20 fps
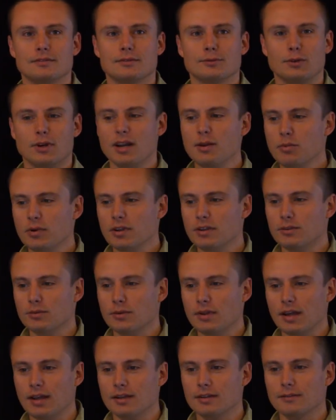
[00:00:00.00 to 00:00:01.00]
Would anybody do
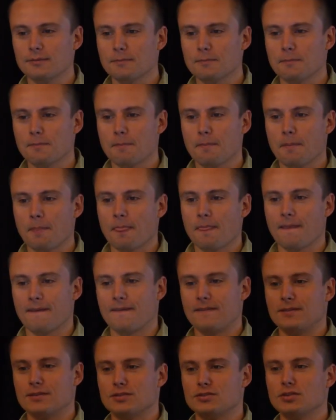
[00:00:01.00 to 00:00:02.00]
that? This
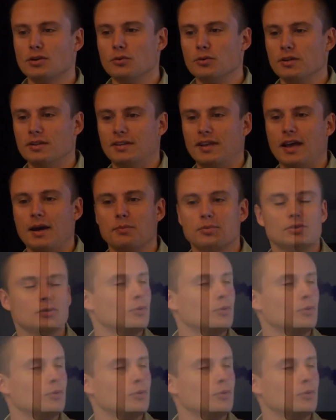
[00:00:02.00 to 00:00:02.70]
is the Sony Tap